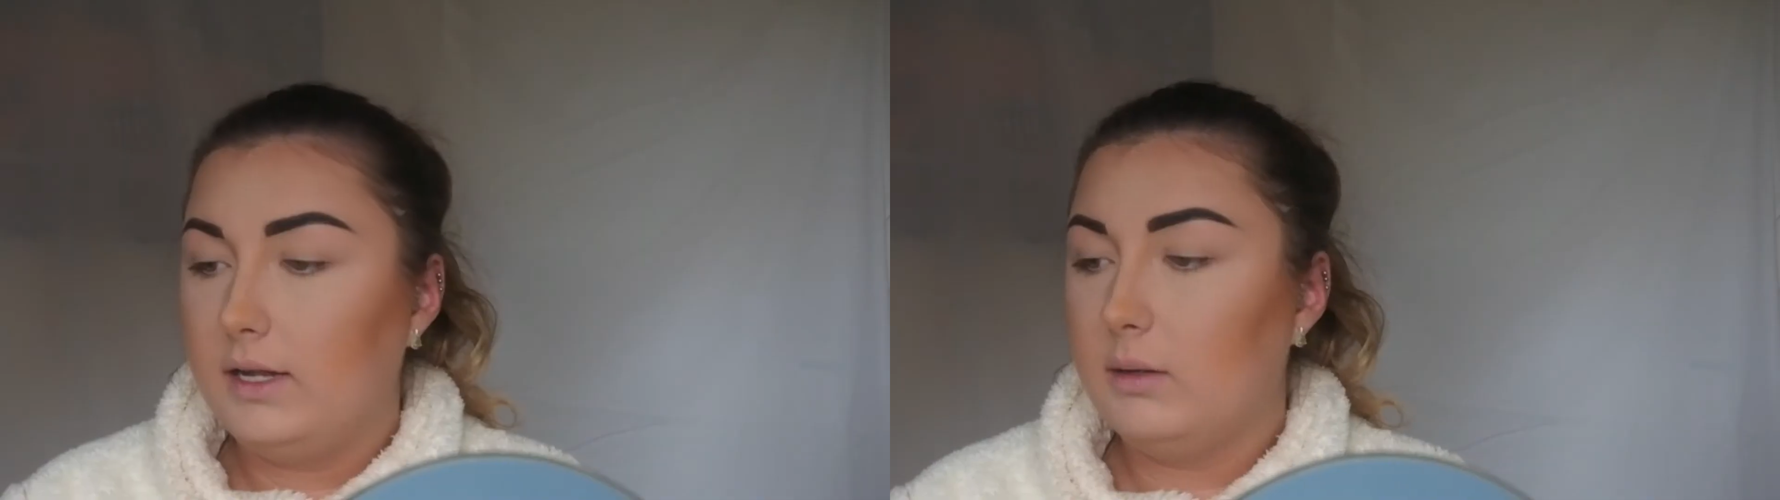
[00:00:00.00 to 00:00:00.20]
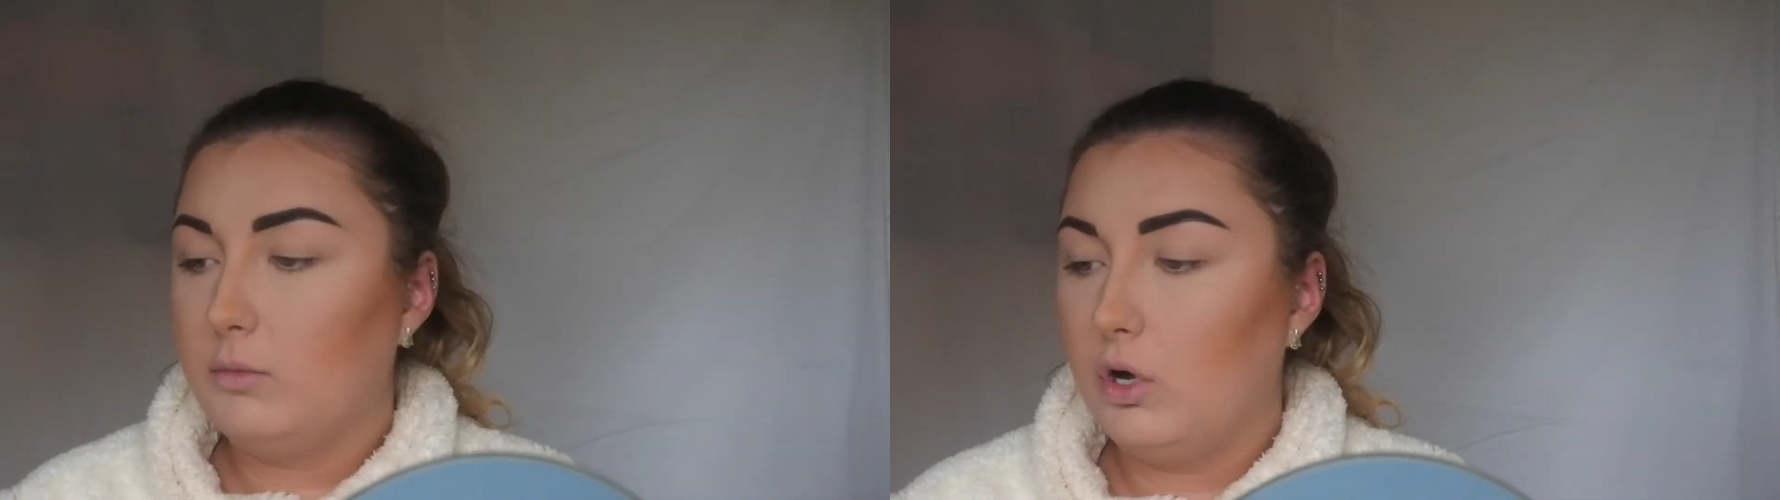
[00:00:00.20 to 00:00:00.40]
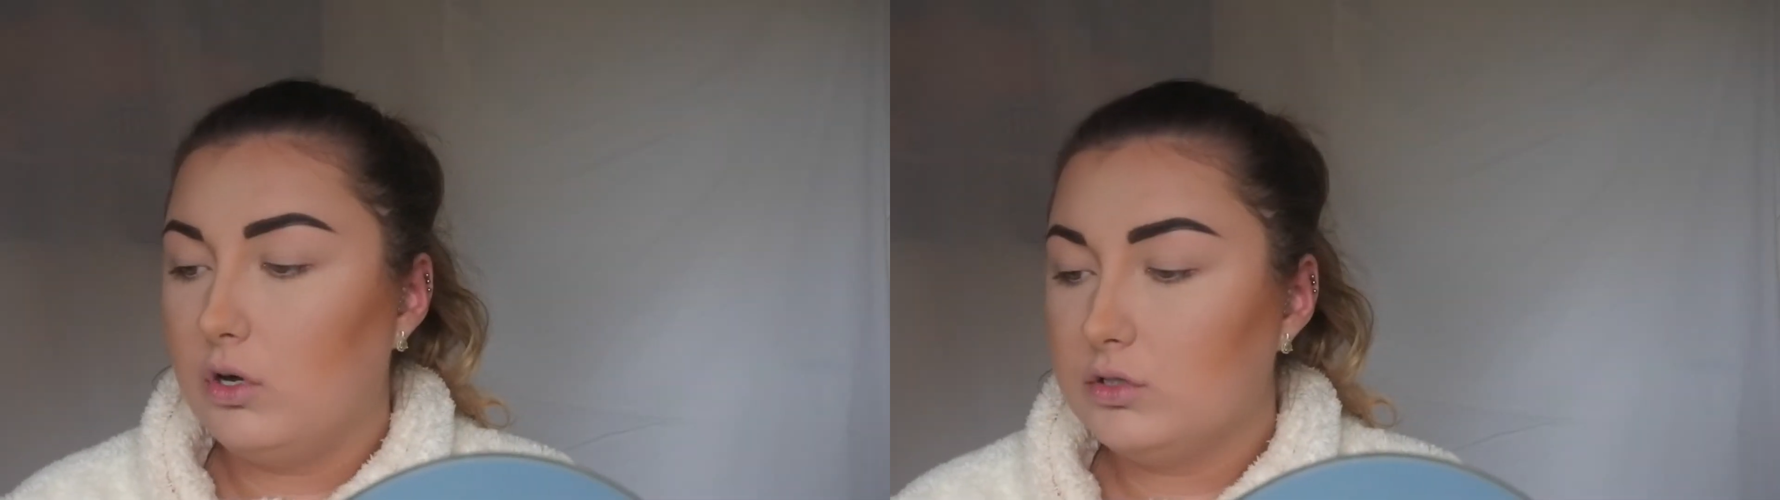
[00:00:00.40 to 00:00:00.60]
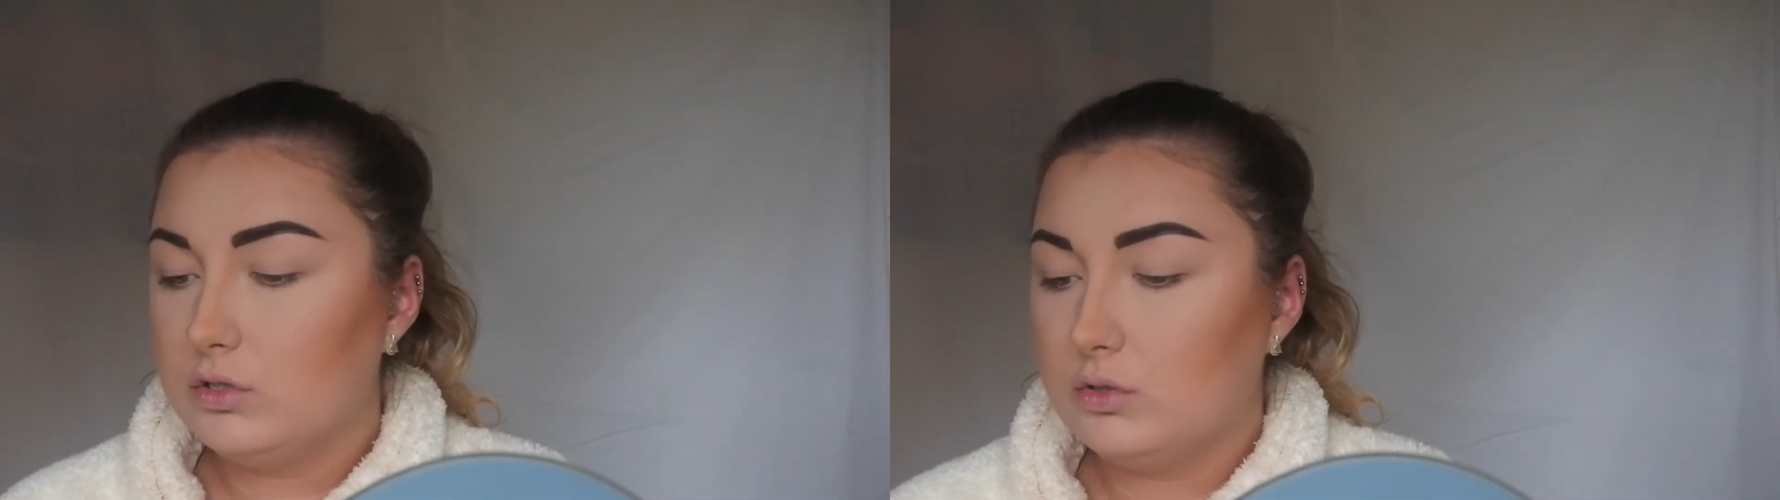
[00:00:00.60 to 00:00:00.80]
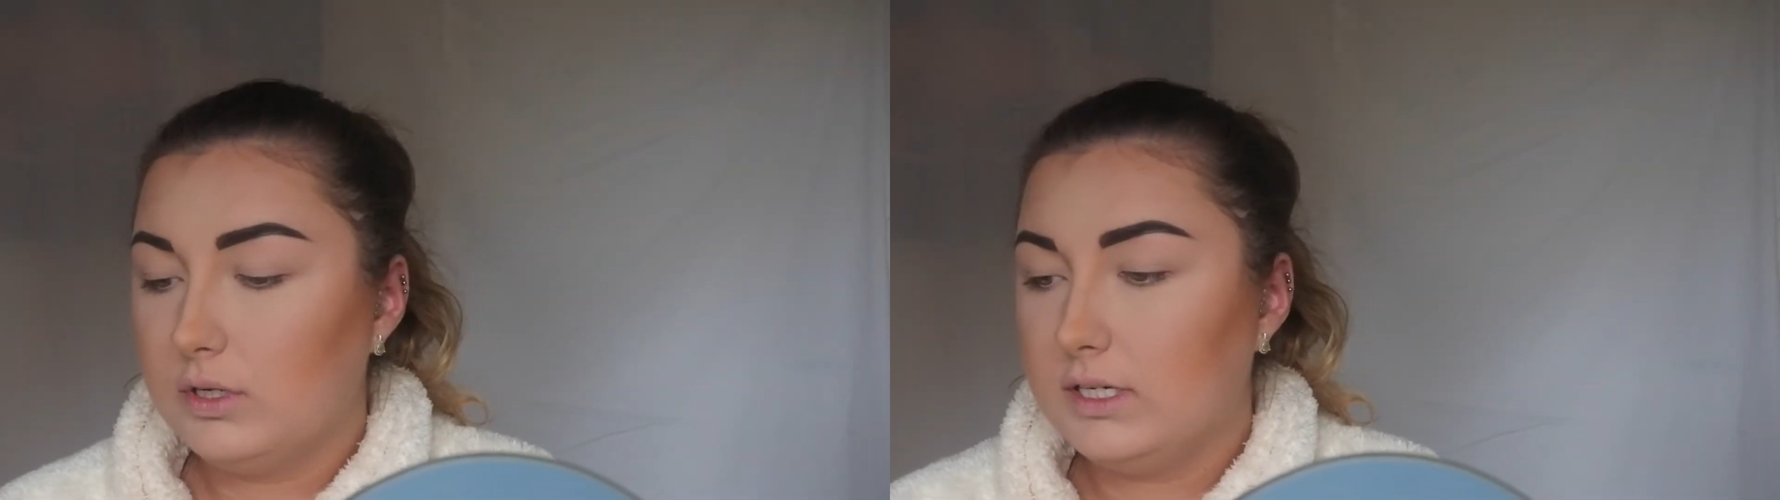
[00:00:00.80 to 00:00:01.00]
And I'm
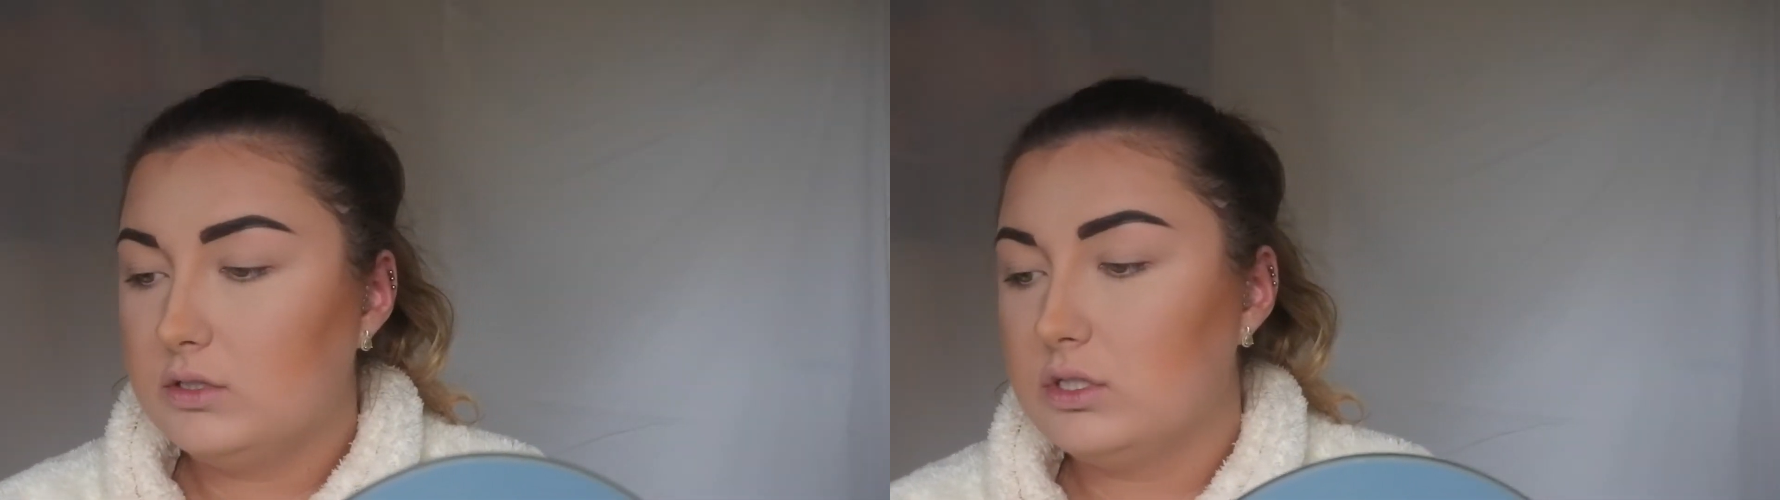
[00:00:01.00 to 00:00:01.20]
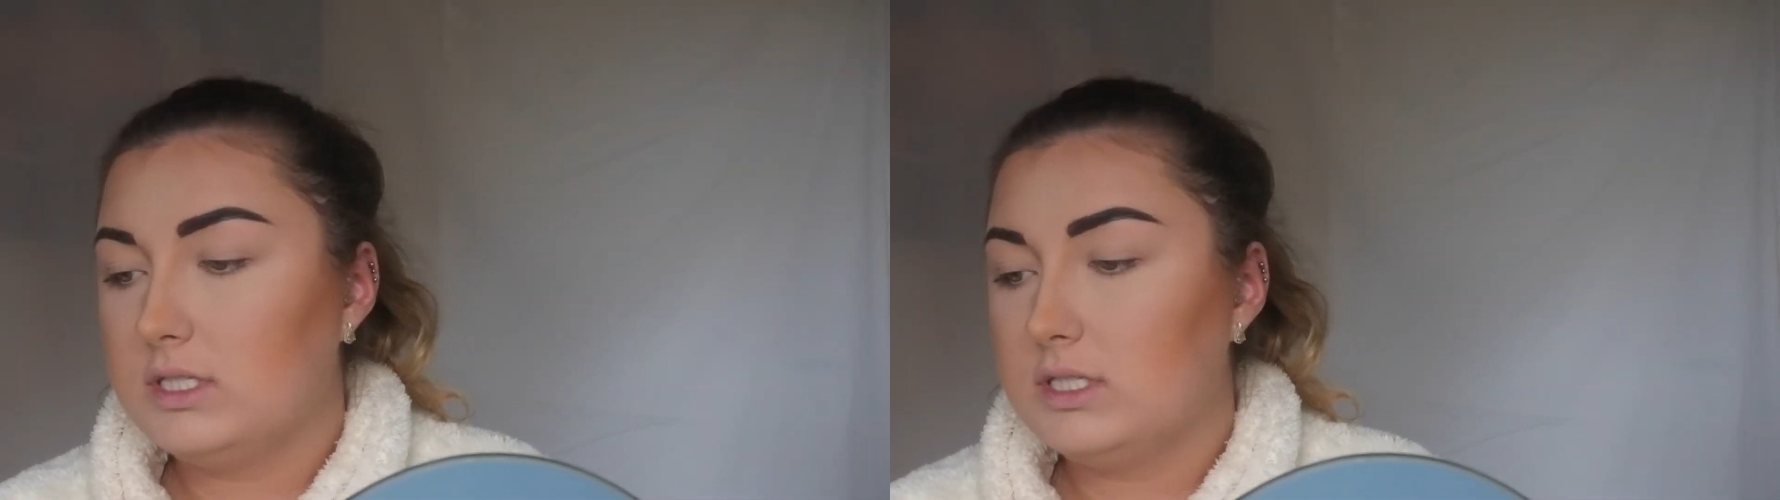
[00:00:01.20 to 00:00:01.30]
also going to